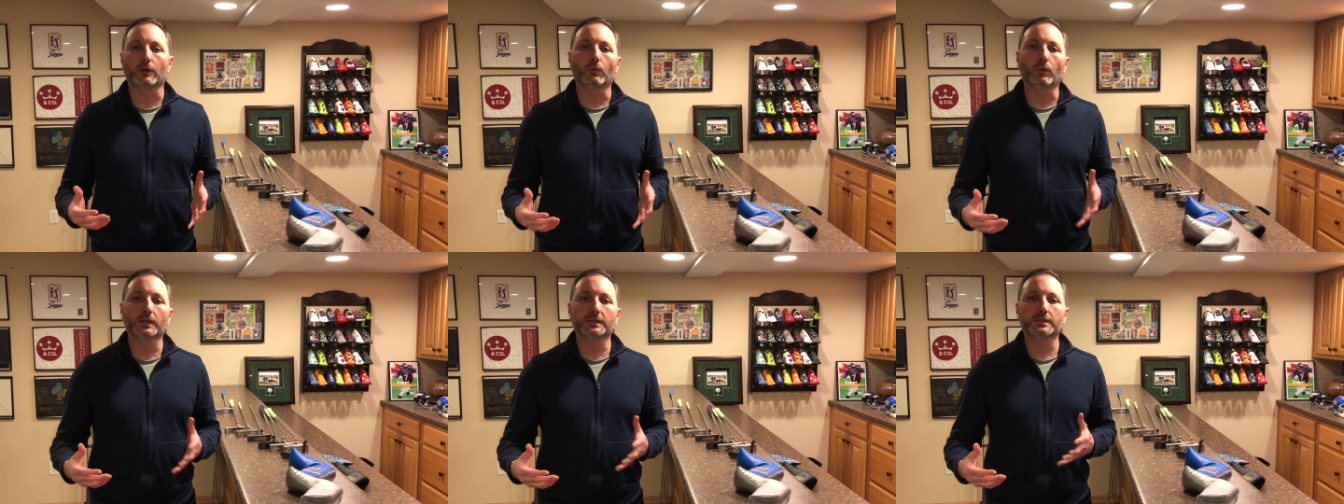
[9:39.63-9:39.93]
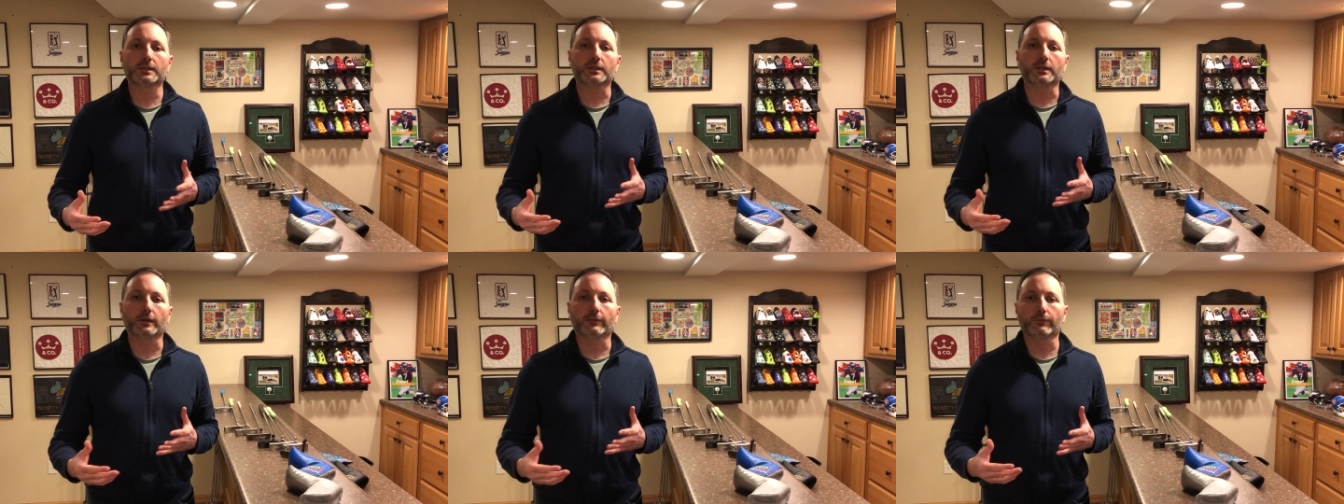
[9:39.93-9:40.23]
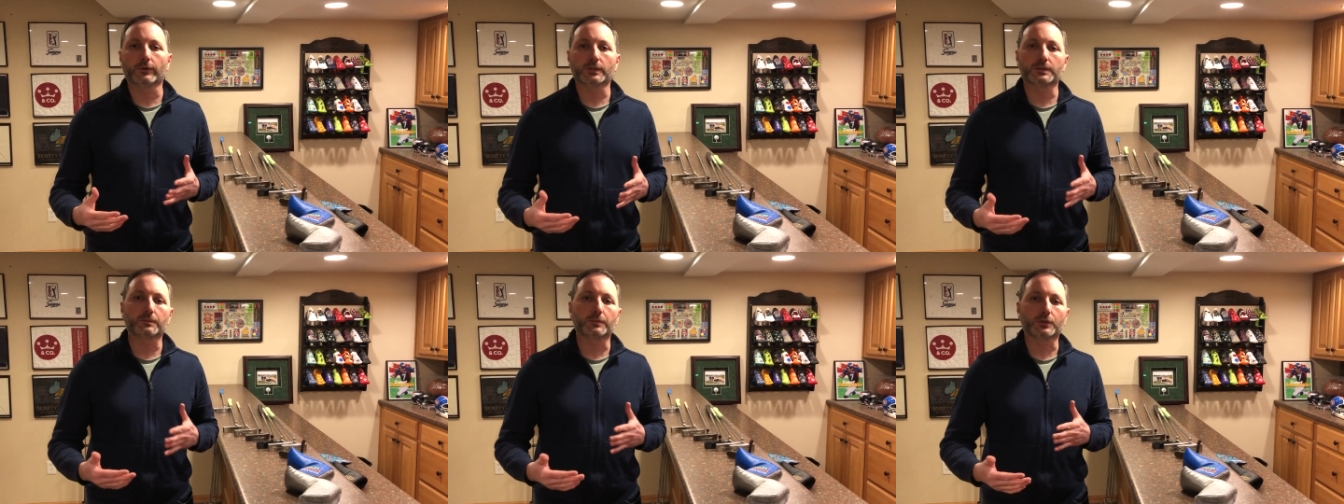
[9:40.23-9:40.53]
what's the
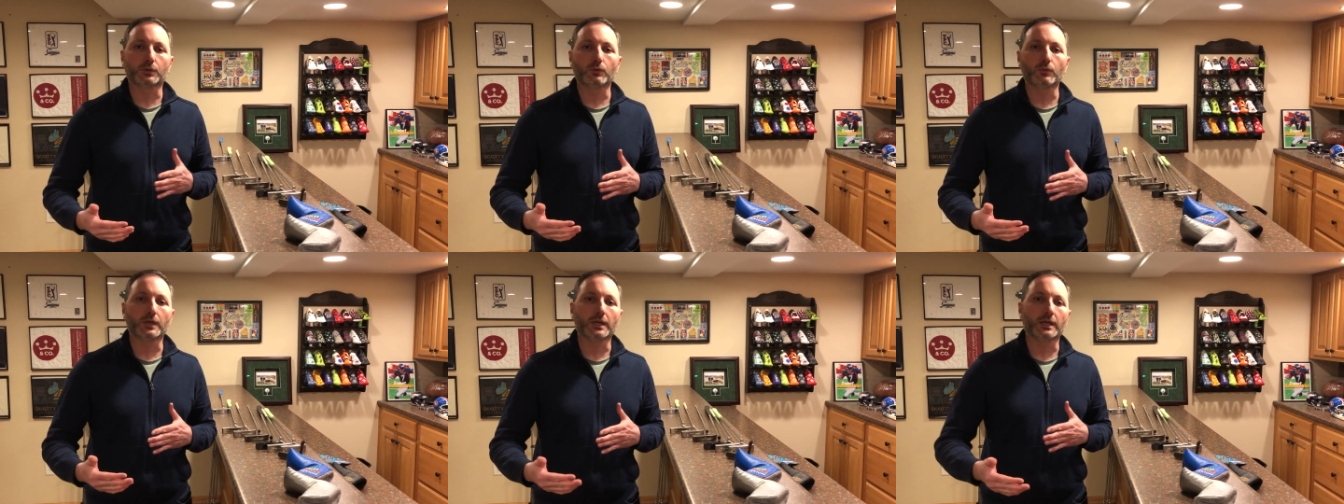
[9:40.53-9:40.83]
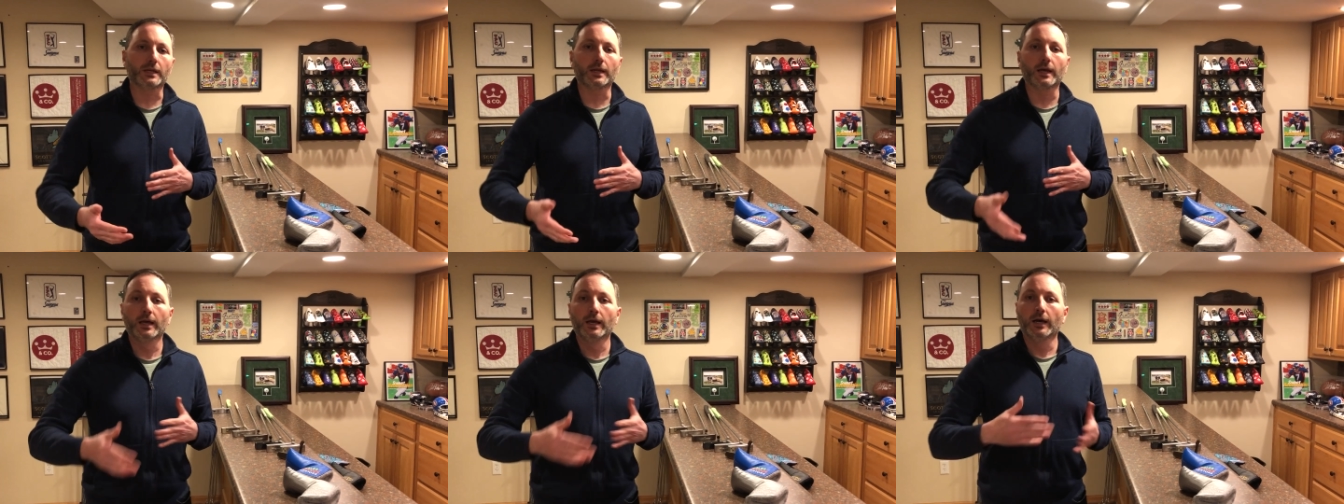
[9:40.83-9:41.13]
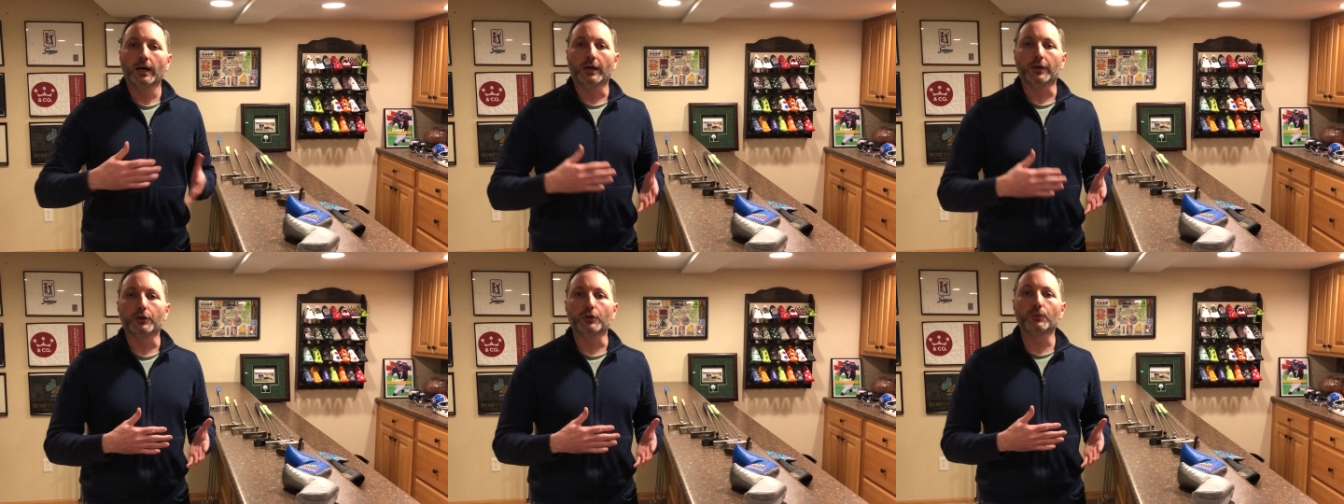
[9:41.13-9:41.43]
difference between
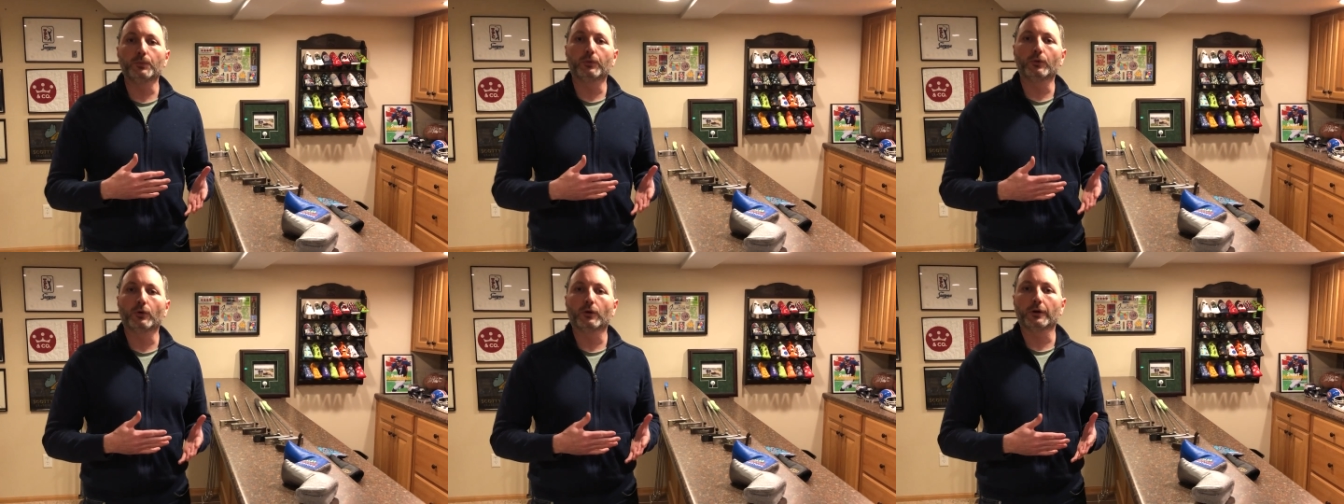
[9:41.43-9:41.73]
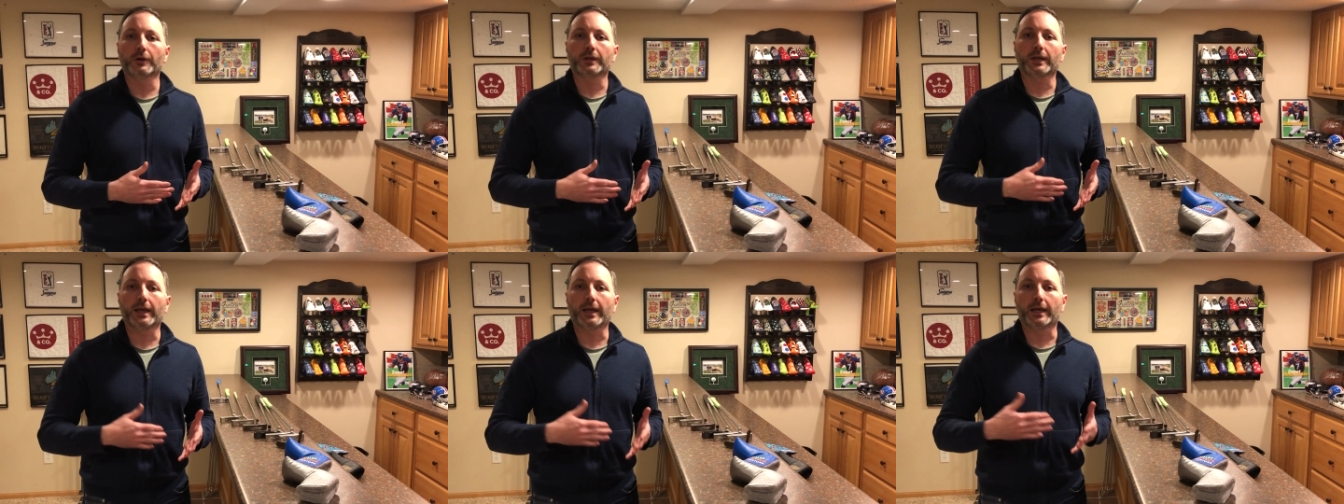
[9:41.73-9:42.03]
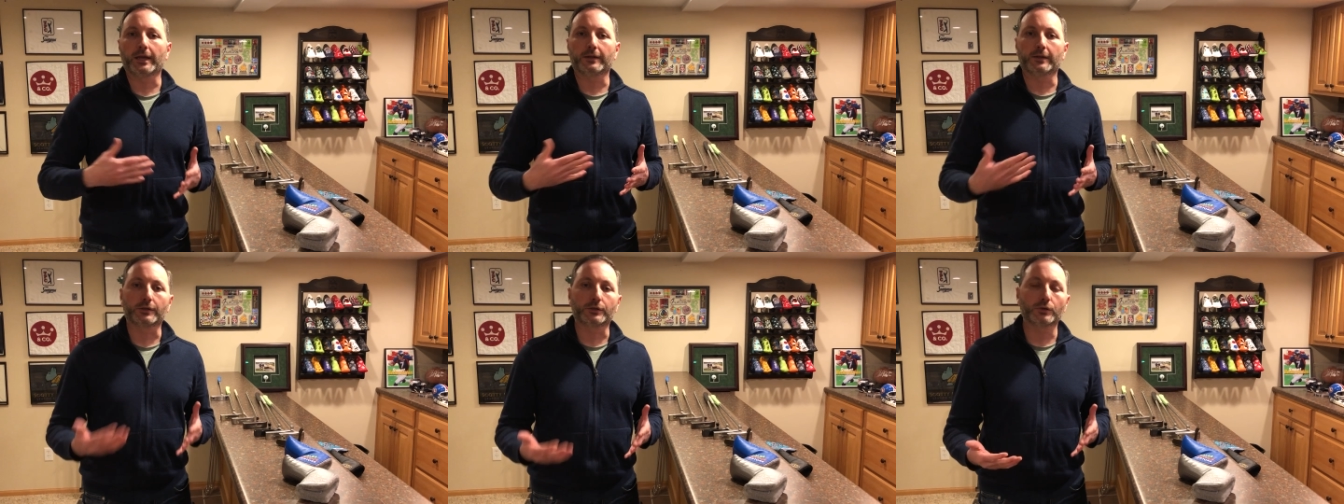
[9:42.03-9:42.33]
a Newport
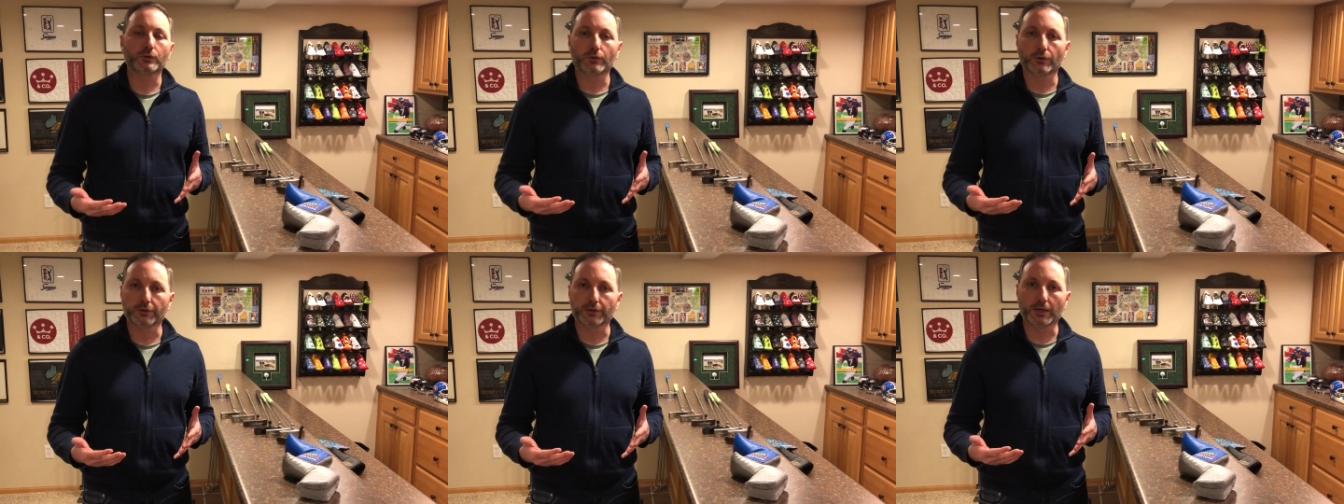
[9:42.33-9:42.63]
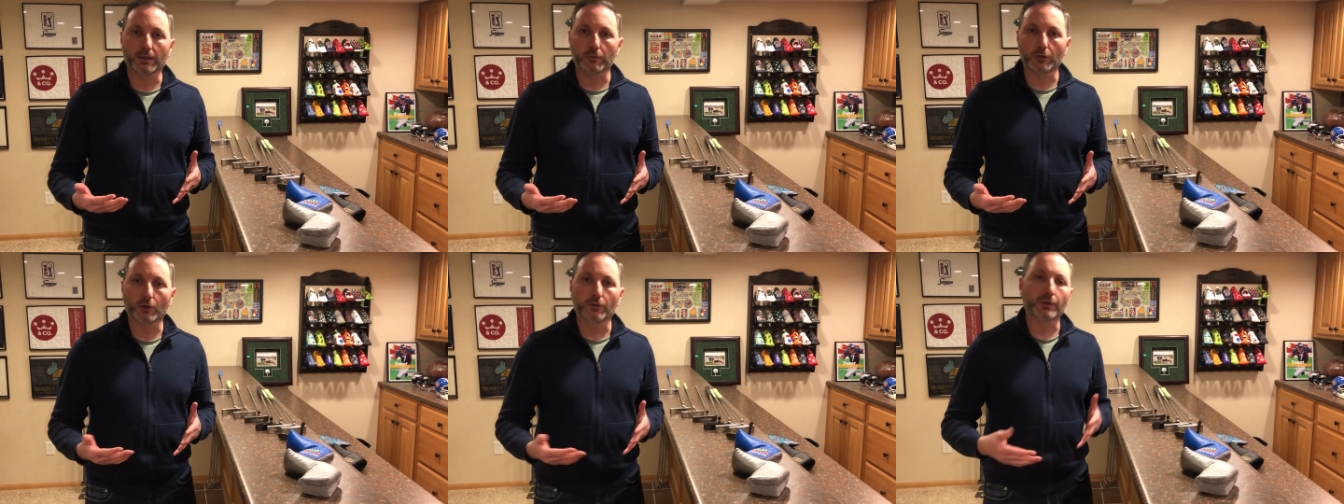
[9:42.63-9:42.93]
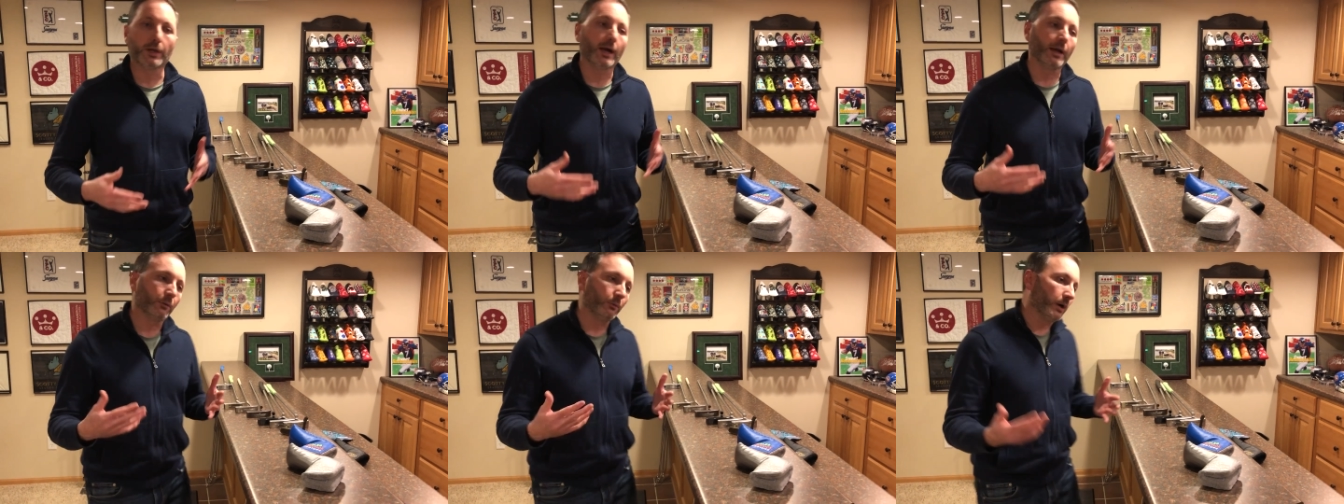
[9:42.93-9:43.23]
and a Tour
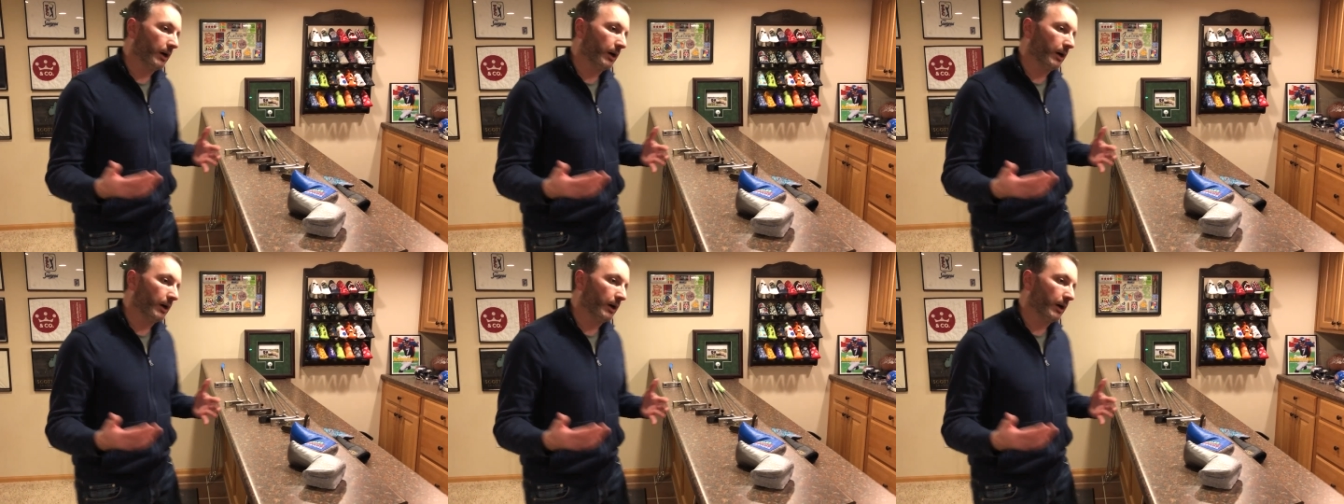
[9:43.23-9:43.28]
009?